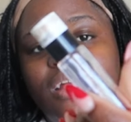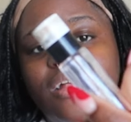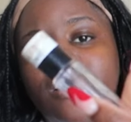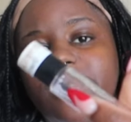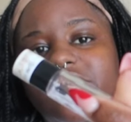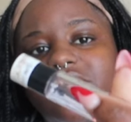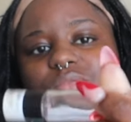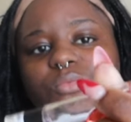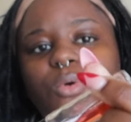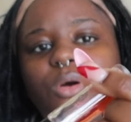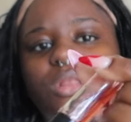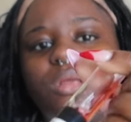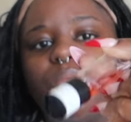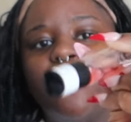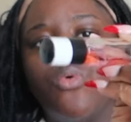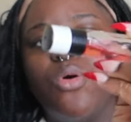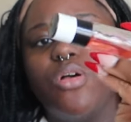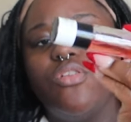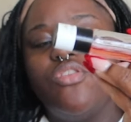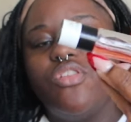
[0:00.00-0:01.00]
This is one of
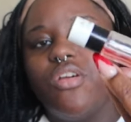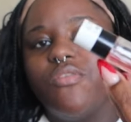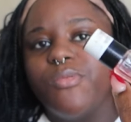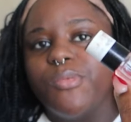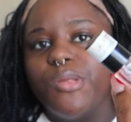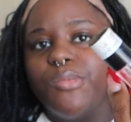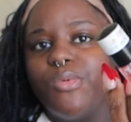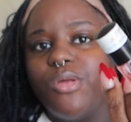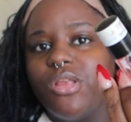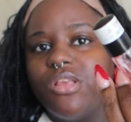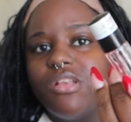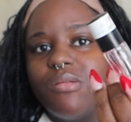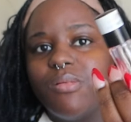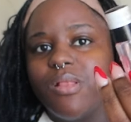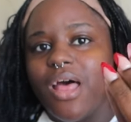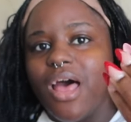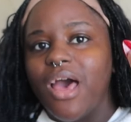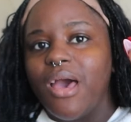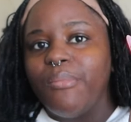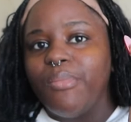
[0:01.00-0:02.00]
the ones you get from the beauty
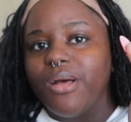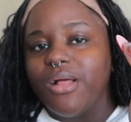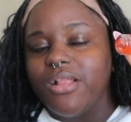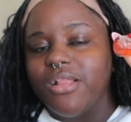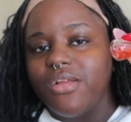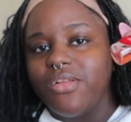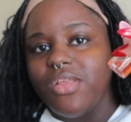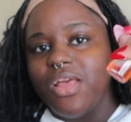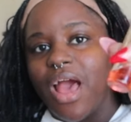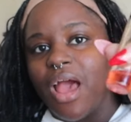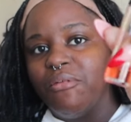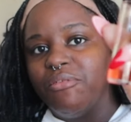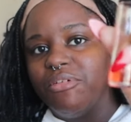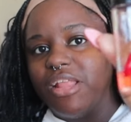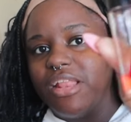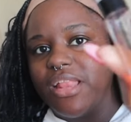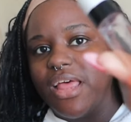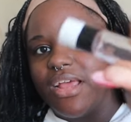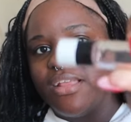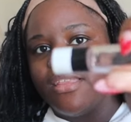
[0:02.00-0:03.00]
supply, but clearly I
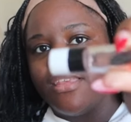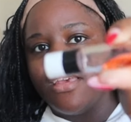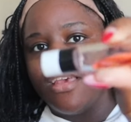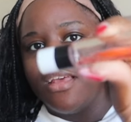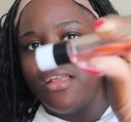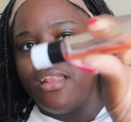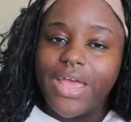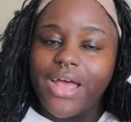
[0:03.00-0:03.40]
really liked it.